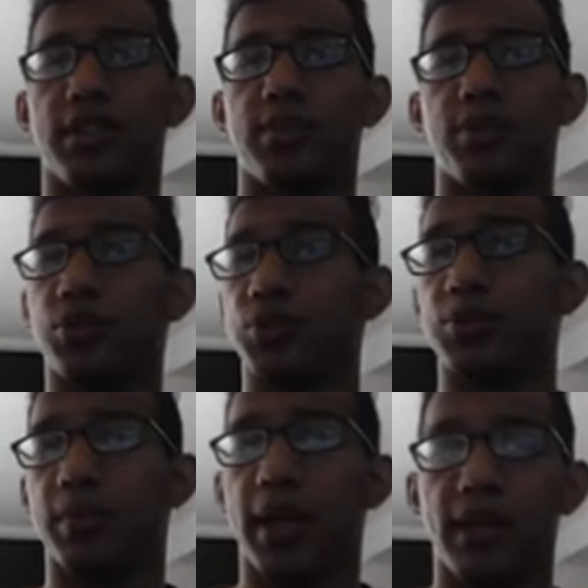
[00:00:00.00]
produce
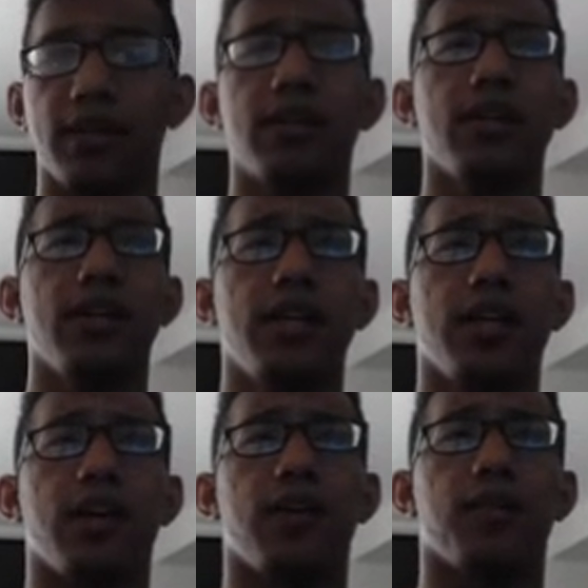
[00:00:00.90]
mana,
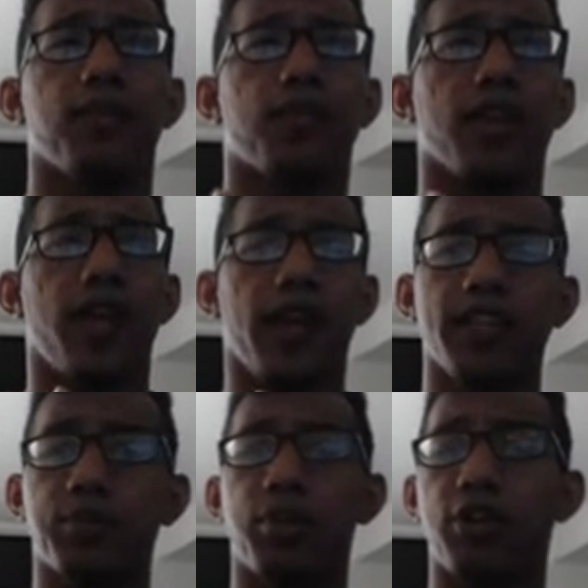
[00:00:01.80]
it gets
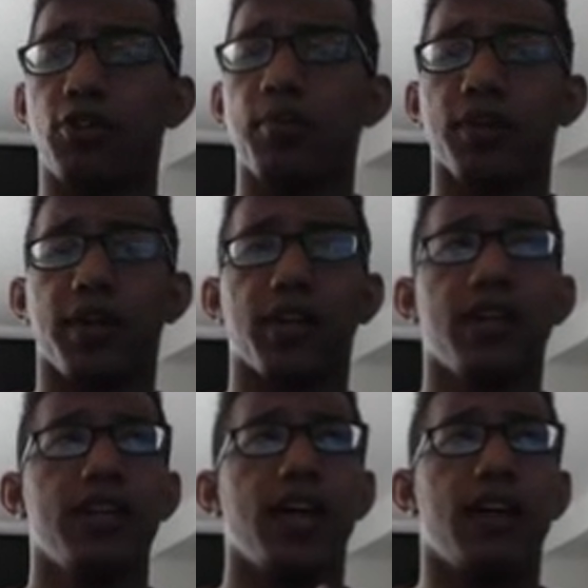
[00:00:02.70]
pretty crippling.
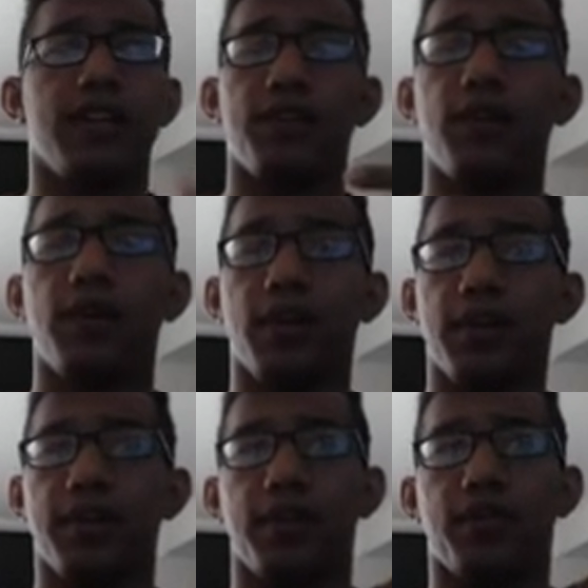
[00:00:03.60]
And then if you're
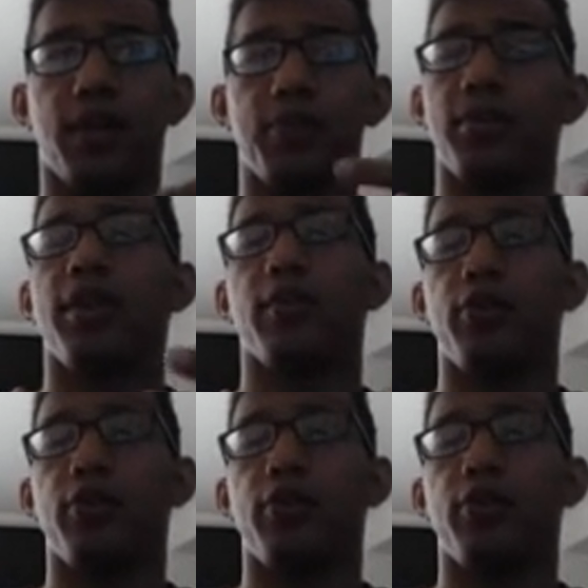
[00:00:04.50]
not playing removal,